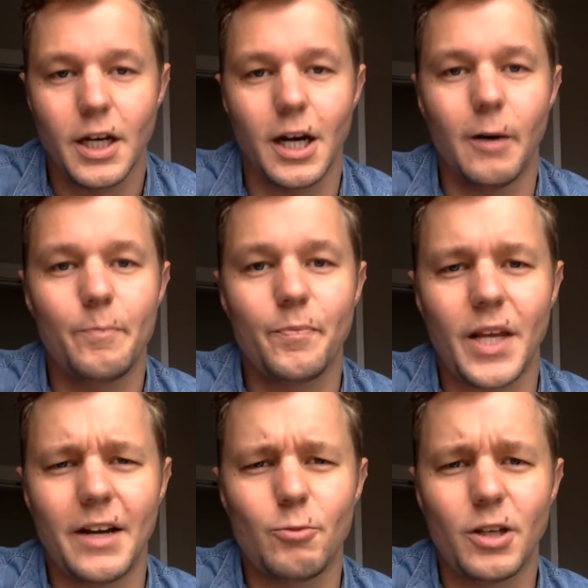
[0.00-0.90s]
Um,
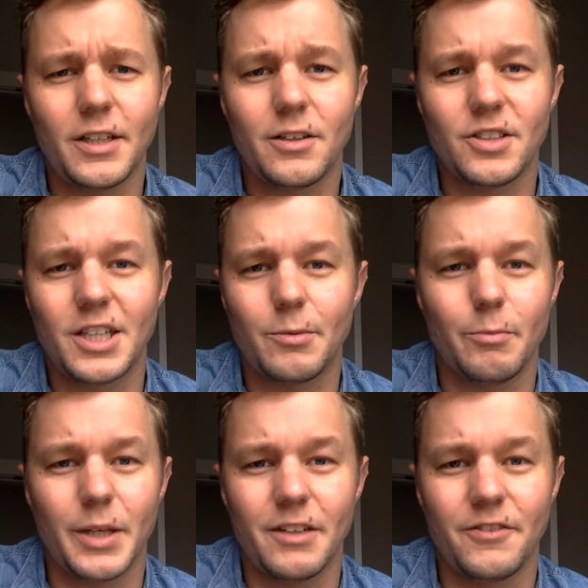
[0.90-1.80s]
and really, there's a couple
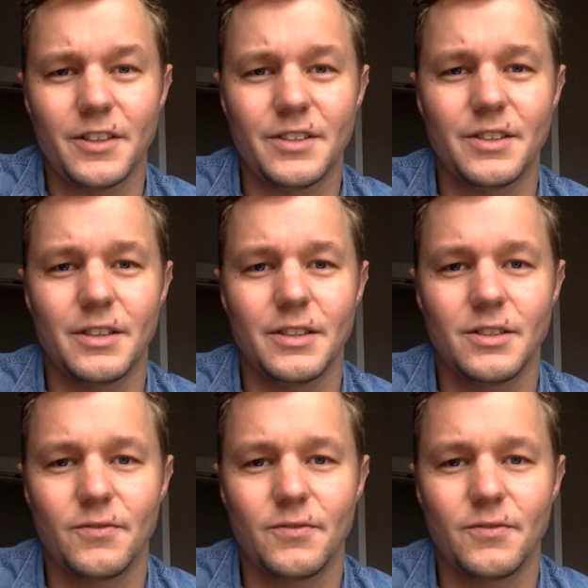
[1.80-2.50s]
benefits to this.